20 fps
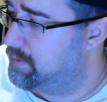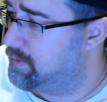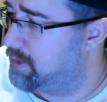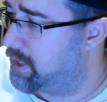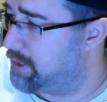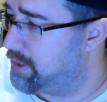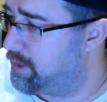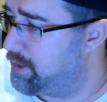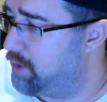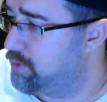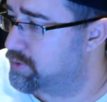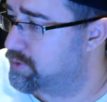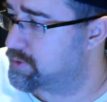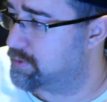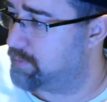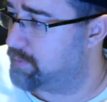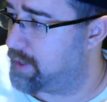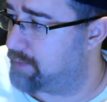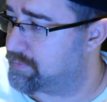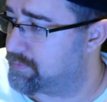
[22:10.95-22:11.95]
I notice
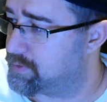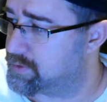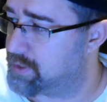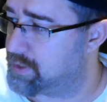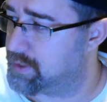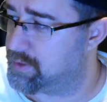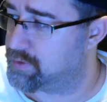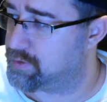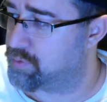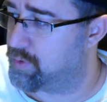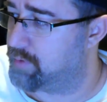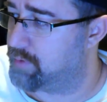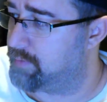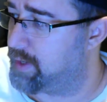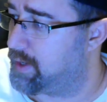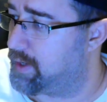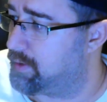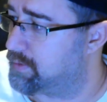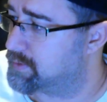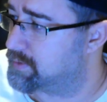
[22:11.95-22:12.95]
them after 10 to 12
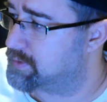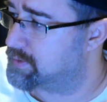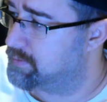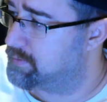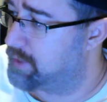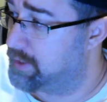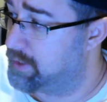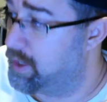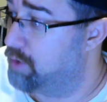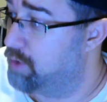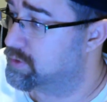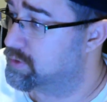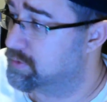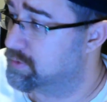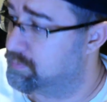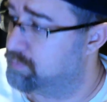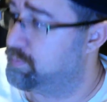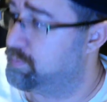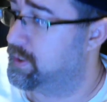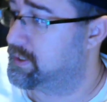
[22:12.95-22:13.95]
hours. I notice them
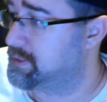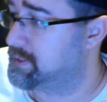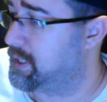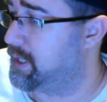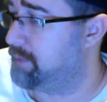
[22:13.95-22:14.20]
big time.